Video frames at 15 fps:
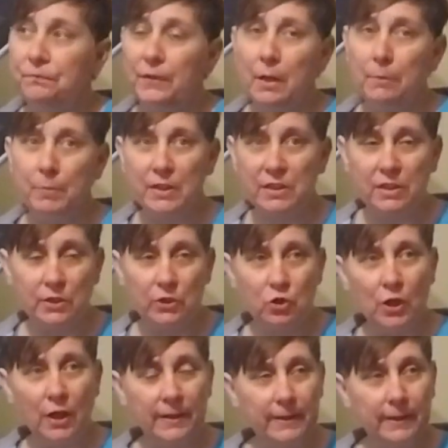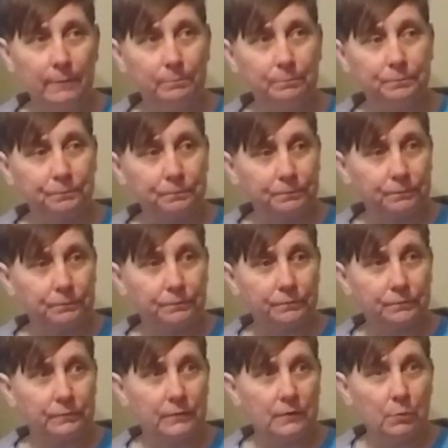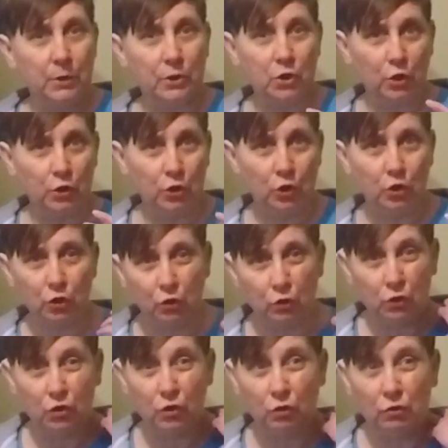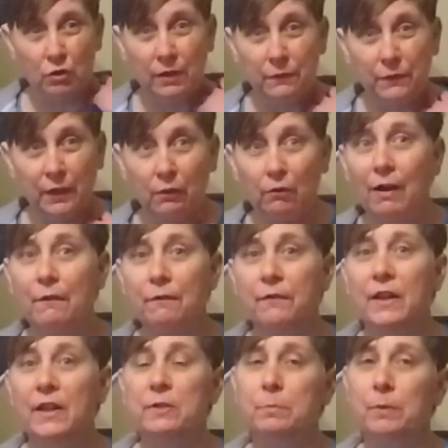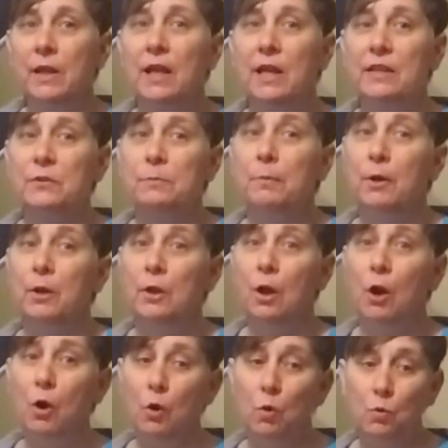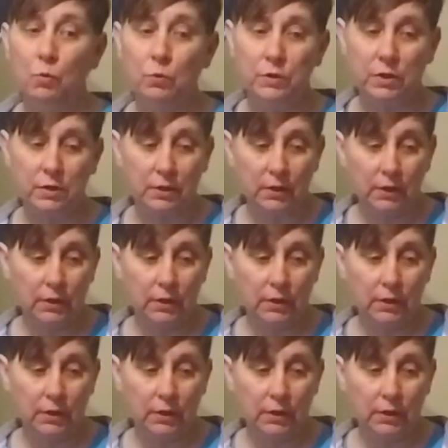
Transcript: a business jacket which I just use usually for the craft fairs, but it has my old